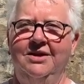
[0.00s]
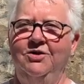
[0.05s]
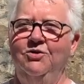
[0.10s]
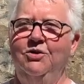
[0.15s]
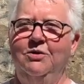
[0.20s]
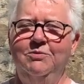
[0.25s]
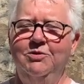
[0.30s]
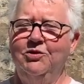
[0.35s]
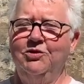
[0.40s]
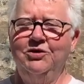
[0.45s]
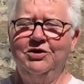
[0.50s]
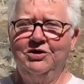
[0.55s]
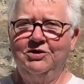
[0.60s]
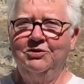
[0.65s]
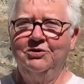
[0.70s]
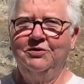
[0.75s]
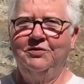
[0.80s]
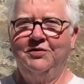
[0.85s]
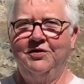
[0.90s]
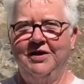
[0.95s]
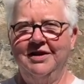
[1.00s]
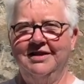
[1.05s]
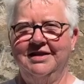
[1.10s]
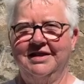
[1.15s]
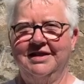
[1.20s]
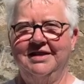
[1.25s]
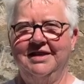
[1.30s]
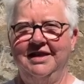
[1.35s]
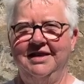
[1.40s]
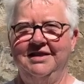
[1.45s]
No, I'm not going to cook
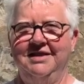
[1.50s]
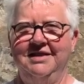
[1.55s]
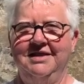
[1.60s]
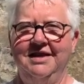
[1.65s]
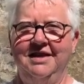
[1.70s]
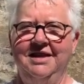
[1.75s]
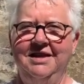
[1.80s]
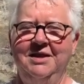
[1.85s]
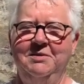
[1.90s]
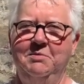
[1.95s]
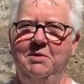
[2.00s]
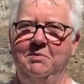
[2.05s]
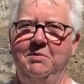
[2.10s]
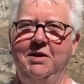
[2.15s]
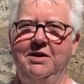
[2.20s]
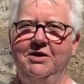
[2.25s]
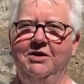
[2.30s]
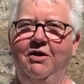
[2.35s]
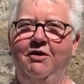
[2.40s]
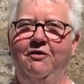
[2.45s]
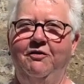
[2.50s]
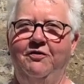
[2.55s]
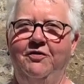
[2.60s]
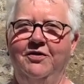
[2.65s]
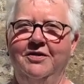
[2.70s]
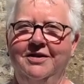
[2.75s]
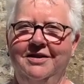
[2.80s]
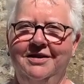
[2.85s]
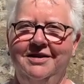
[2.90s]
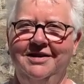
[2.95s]
forensic scientists. I think they'd be a bit tough.
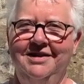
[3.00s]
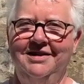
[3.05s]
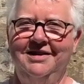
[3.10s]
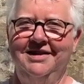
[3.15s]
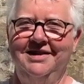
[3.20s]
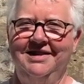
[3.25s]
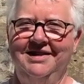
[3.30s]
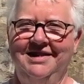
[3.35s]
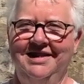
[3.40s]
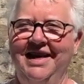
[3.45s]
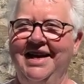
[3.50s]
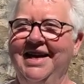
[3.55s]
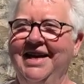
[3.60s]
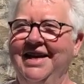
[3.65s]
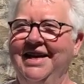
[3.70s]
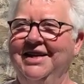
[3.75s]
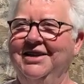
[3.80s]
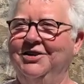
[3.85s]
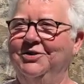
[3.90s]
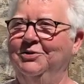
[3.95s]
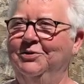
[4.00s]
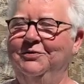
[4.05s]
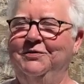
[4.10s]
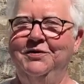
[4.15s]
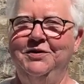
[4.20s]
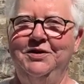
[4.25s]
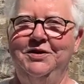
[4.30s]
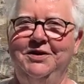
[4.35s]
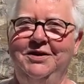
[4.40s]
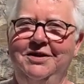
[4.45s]
So over
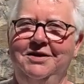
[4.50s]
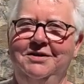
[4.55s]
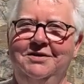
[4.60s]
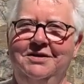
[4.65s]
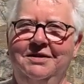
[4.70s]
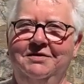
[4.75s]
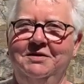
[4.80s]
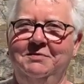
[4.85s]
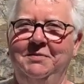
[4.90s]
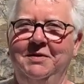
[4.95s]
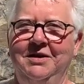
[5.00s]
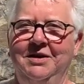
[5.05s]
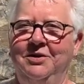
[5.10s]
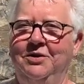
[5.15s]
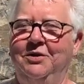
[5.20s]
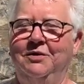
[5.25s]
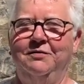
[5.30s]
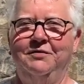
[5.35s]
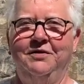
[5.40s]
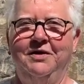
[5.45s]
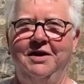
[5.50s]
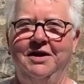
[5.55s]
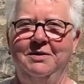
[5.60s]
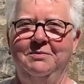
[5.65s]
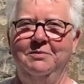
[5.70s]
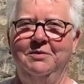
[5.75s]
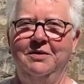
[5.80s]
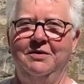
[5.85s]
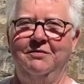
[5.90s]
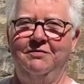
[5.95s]
the years, I've spent a lot of time
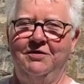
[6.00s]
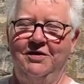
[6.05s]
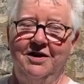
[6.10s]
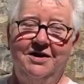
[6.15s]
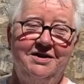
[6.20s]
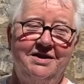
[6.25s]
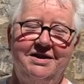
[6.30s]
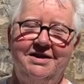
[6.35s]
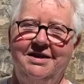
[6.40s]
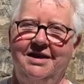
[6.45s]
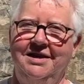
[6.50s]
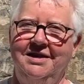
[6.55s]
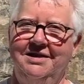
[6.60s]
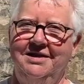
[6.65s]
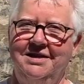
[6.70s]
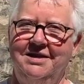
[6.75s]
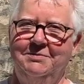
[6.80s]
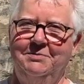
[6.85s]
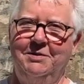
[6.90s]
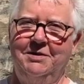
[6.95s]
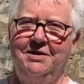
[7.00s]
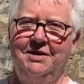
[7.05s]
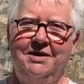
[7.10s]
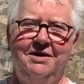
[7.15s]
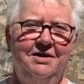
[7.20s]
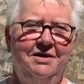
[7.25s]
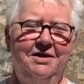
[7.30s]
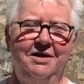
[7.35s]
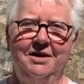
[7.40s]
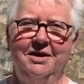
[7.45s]
with forensic scientists,
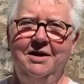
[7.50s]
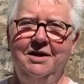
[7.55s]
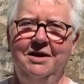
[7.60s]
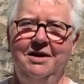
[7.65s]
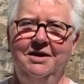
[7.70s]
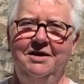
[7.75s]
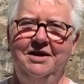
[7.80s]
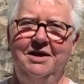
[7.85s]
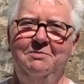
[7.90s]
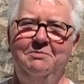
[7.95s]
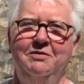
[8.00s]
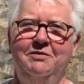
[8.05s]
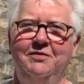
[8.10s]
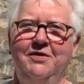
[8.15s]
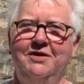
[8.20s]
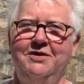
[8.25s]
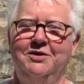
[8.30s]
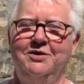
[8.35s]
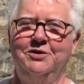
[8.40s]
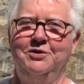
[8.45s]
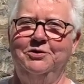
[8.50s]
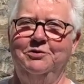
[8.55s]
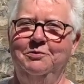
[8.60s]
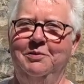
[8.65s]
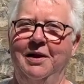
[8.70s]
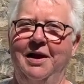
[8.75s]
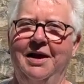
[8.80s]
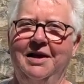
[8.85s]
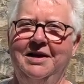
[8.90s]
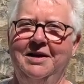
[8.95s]
particularly Dame Professor Sue
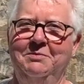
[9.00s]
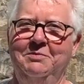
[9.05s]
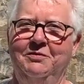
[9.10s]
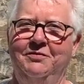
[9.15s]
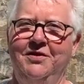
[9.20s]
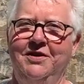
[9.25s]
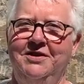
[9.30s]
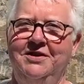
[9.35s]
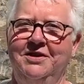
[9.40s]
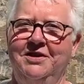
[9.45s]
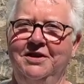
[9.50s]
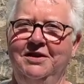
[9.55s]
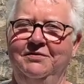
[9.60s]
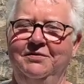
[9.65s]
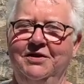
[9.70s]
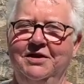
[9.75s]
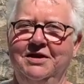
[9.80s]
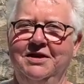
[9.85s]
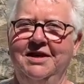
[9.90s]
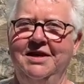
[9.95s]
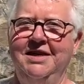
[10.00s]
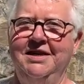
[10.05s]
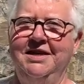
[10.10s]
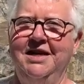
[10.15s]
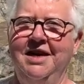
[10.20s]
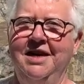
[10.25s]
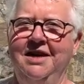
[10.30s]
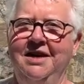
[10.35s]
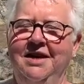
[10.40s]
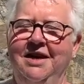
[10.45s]
Black and Professor Niamh McDade.
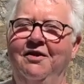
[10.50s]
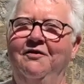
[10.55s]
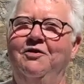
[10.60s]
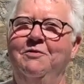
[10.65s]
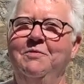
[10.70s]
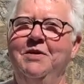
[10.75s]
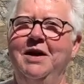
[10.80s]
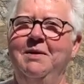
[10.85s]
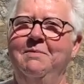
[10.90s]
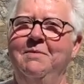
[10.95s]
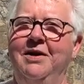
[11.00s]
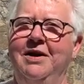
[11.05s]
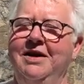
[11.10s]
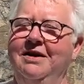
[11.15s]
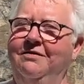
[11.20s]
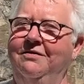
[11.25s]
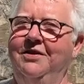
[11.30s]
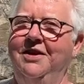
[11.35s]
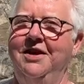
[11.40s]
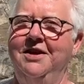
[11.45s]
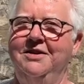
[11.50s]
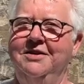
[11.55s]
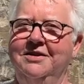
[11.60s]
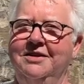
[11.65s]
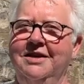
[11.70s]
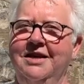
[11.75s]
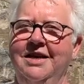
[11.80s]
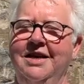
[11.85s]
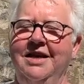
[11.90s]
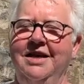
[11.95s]
And from them, I have learned
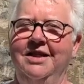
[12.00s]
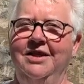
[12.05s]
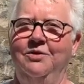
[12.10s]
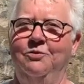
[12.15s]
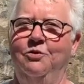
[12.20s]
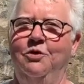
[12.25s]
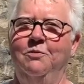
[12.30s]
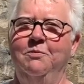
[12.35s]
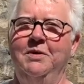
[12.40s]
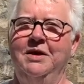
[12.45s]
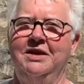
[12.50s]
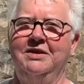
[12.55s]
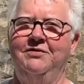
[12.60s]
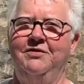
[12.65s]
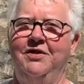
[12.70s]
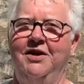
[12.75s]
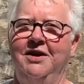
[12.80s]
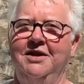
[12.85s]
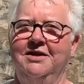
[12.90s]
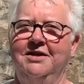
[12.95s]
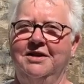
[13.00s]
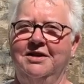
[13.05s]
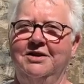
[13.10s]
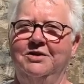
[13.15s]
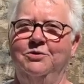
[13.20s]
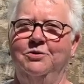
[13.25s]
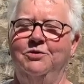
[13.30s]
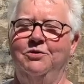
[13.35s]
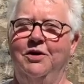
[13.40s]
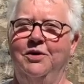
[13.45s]
that what makes forensics
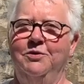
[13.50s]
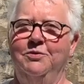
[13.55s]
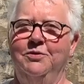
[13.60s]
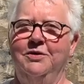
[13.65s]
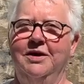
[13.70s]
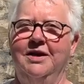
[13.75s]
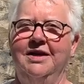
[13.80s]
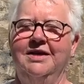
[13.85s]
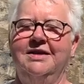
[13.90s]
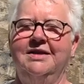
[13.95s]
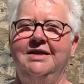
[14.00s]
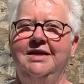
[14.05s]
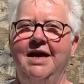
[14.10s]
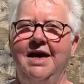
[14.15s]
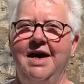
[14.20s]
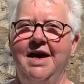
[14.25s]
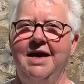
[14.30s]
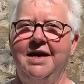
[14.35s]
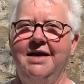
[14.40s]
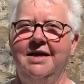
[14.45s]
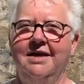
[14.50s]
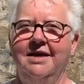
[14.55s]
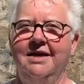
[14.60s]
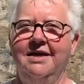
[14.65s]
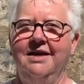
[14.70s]
go round is cake.